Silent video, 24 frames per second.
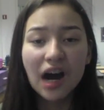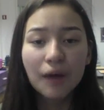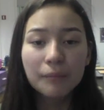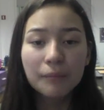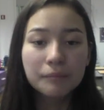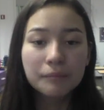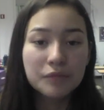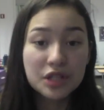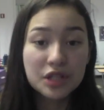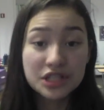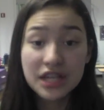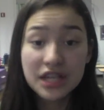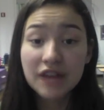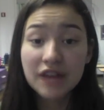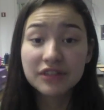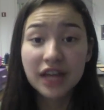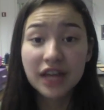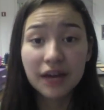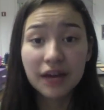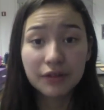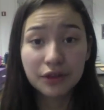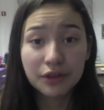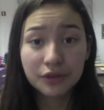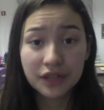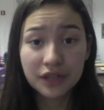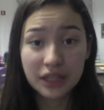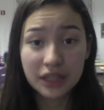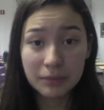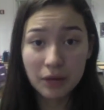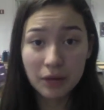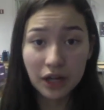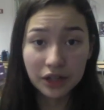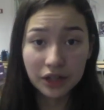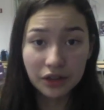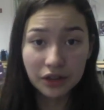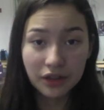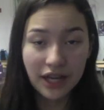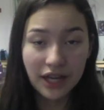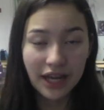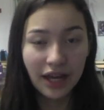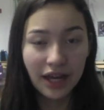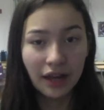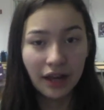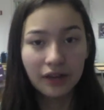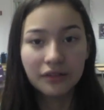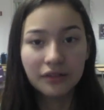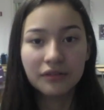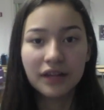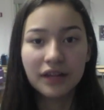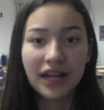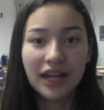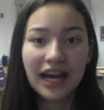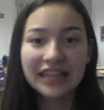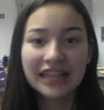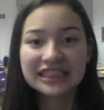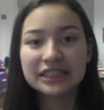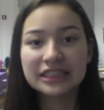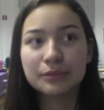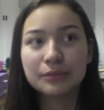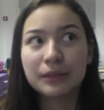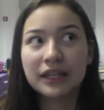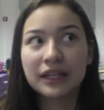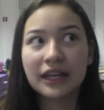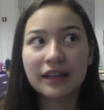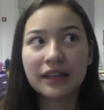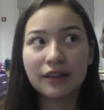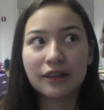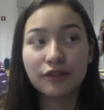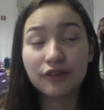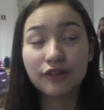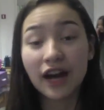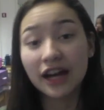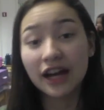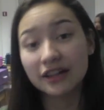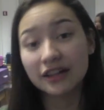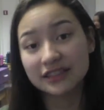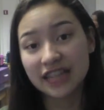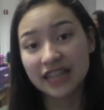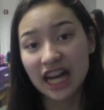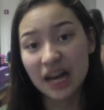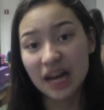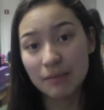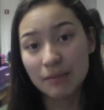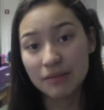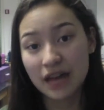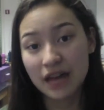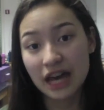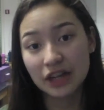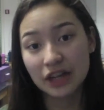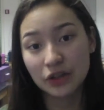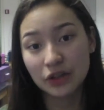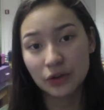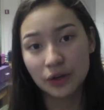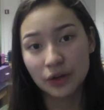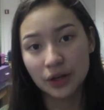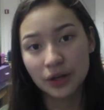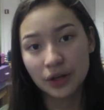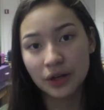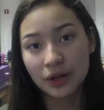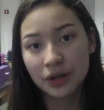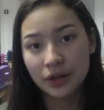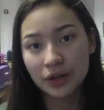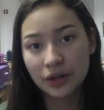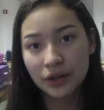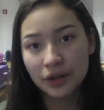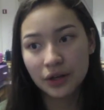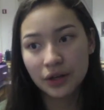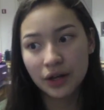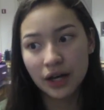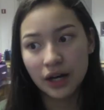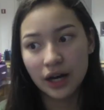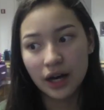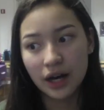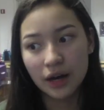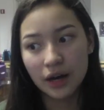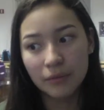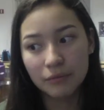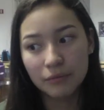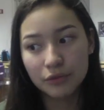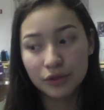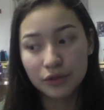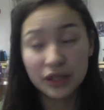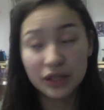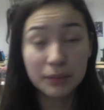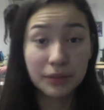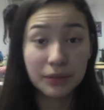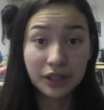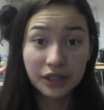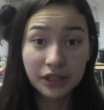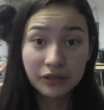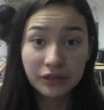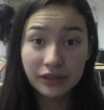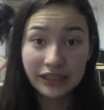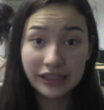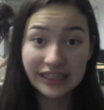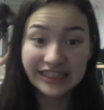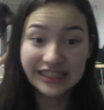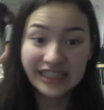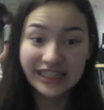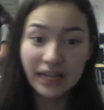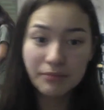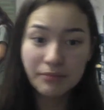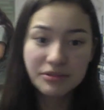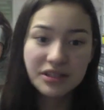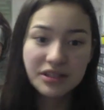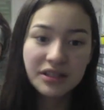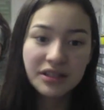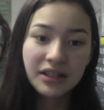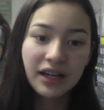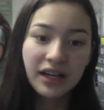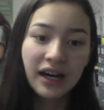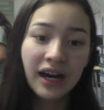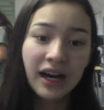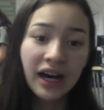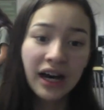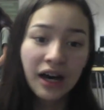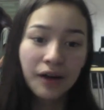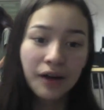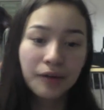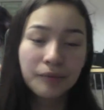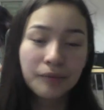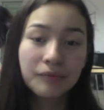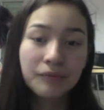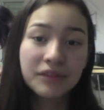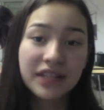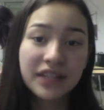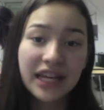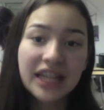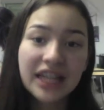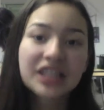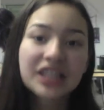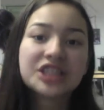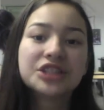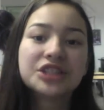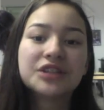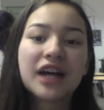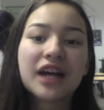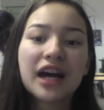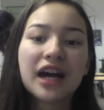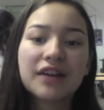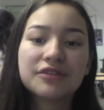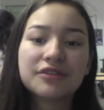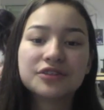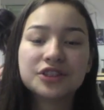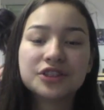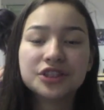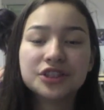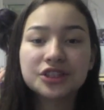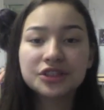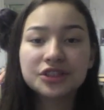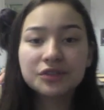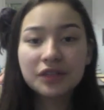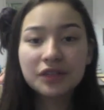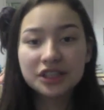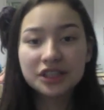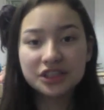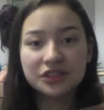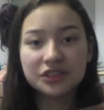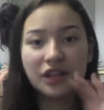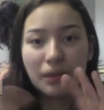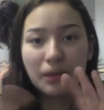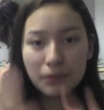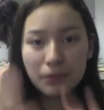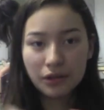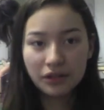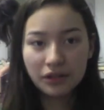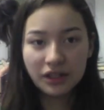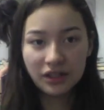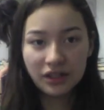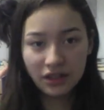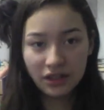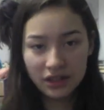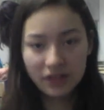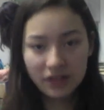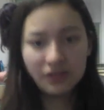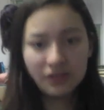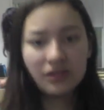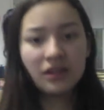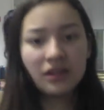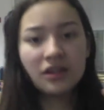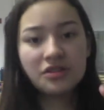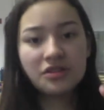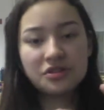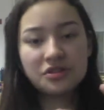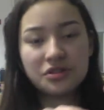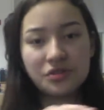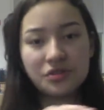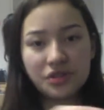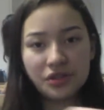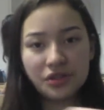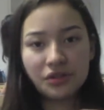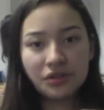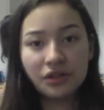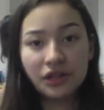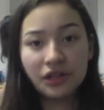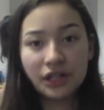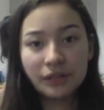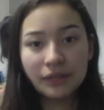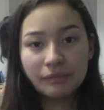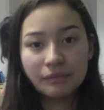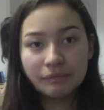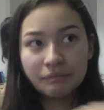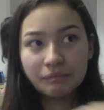You just have to have a 3D model, and it has to be in the file type that your 3D printer will accept. Next, you have to, once you upload it on to your